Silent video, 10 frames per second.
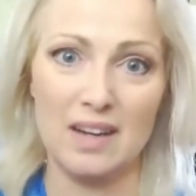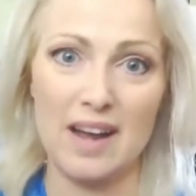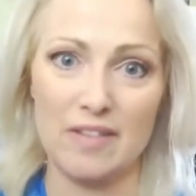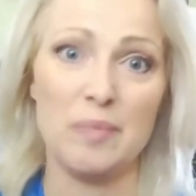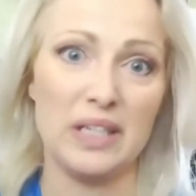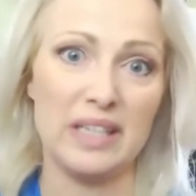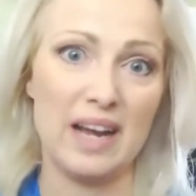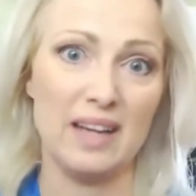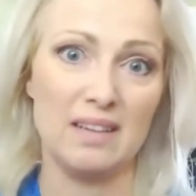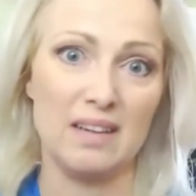every
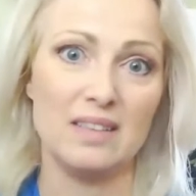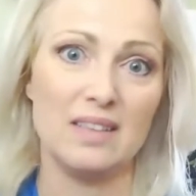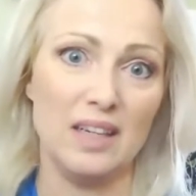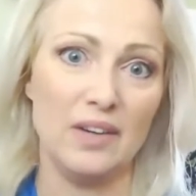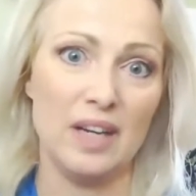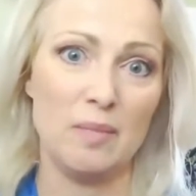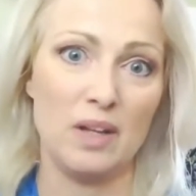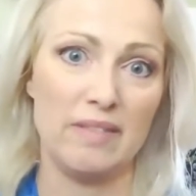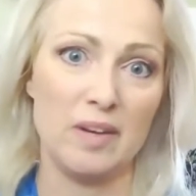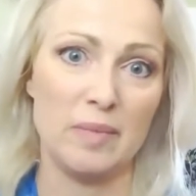Monday. I'll send you an
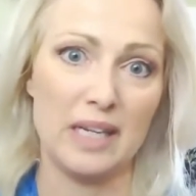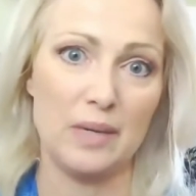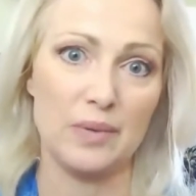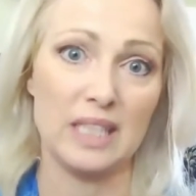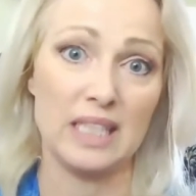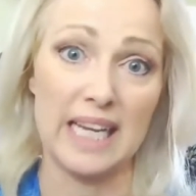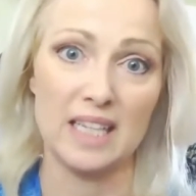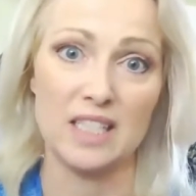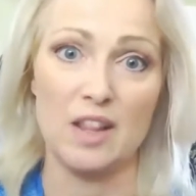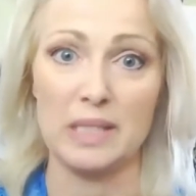email every Monday with the
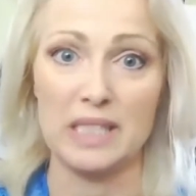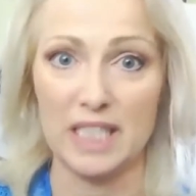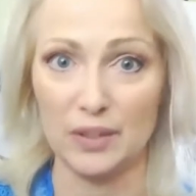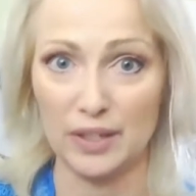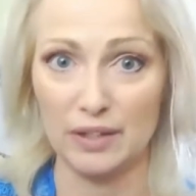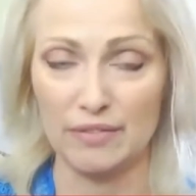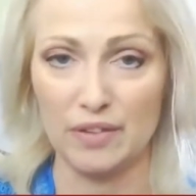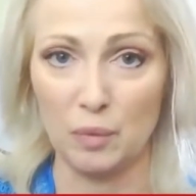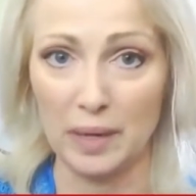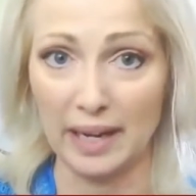link to the material
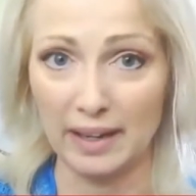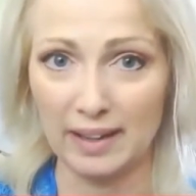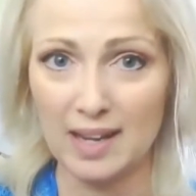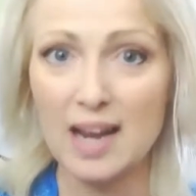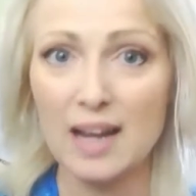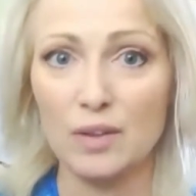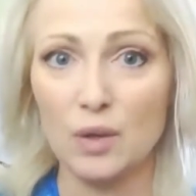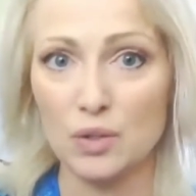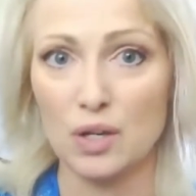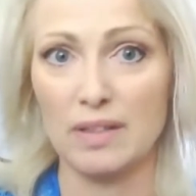for the week.
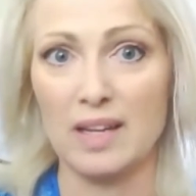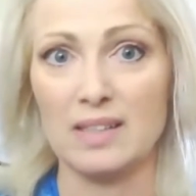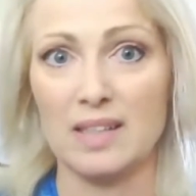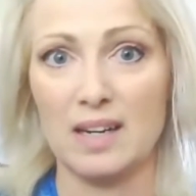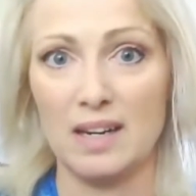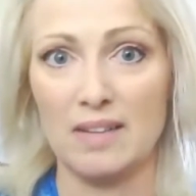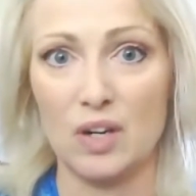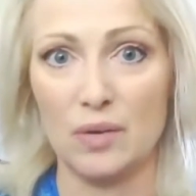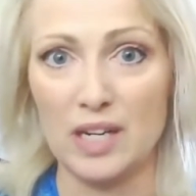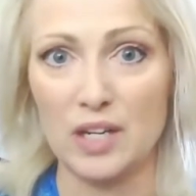Those are things that I've
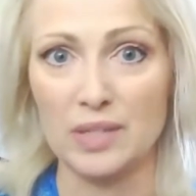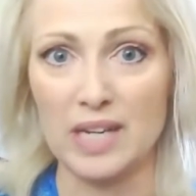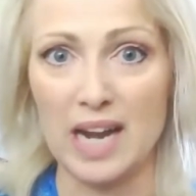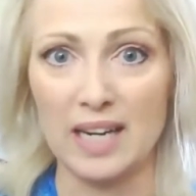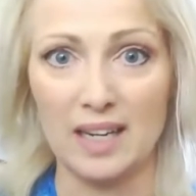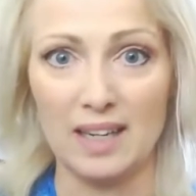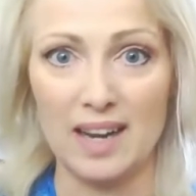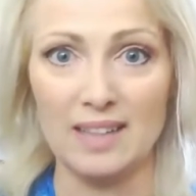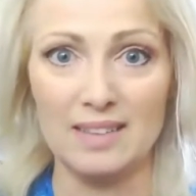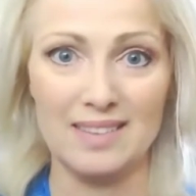already created
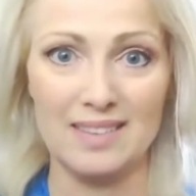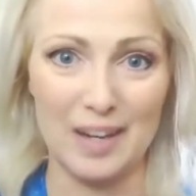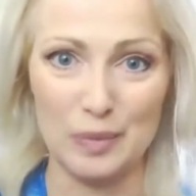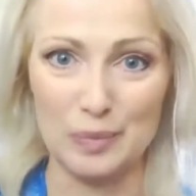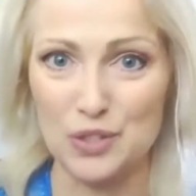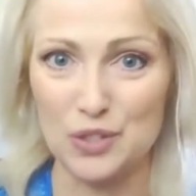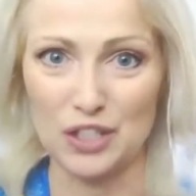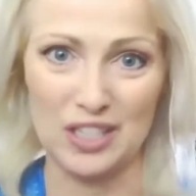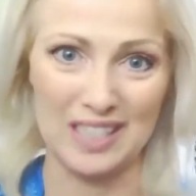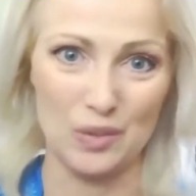and
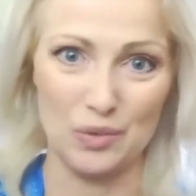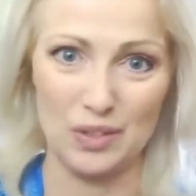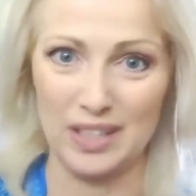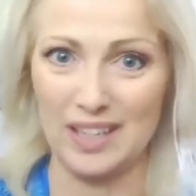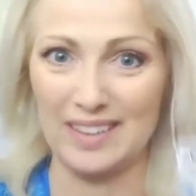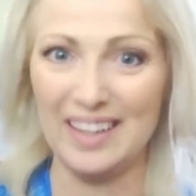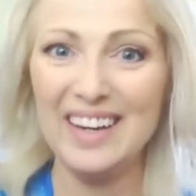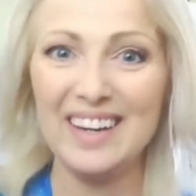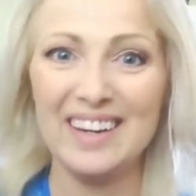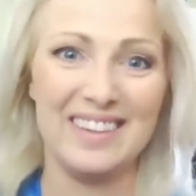structured in a really
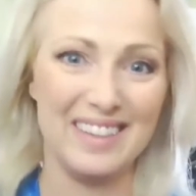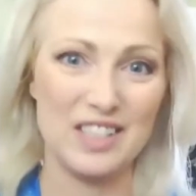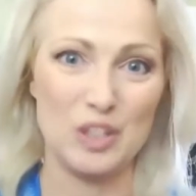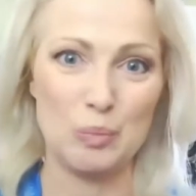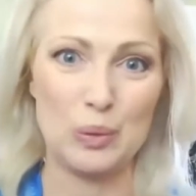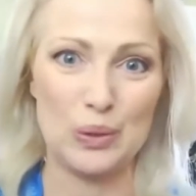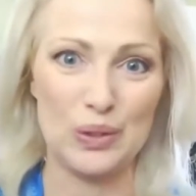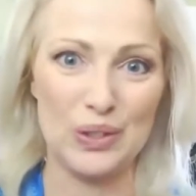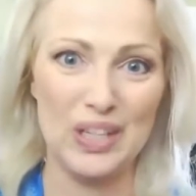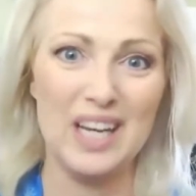
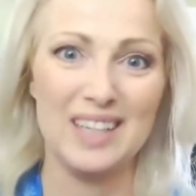simple,